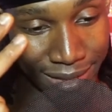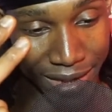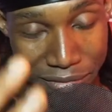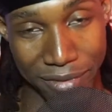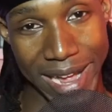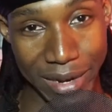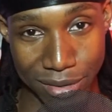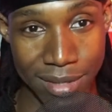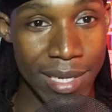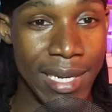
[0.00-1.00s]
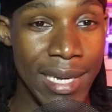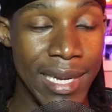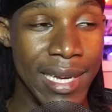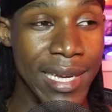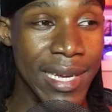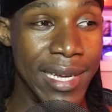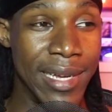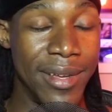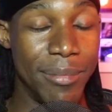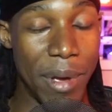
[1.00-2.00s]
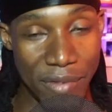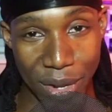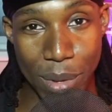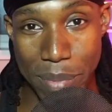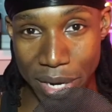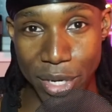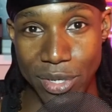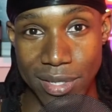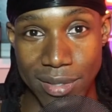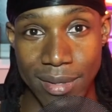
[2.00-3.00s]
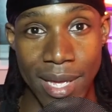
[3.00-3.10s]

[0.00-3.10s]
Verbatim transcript: and final, my fellow competitors,